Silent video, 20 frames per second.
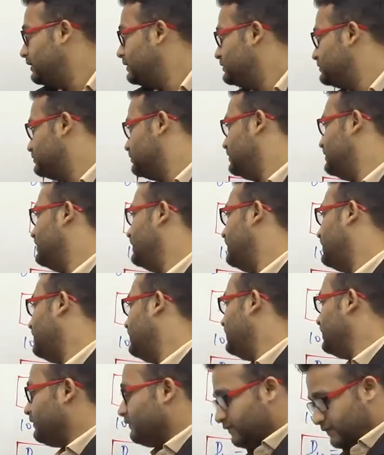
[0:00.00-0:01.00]
so here
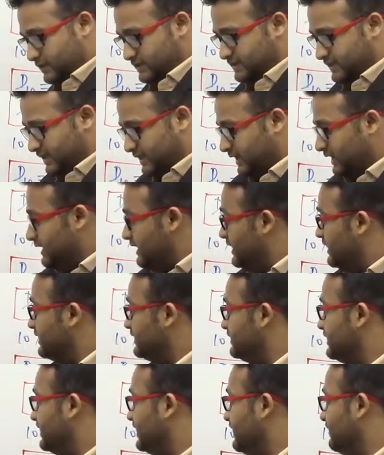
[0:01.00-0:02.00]
we say
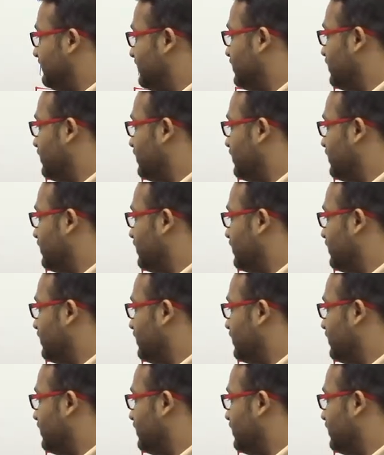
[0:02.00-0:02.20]
the given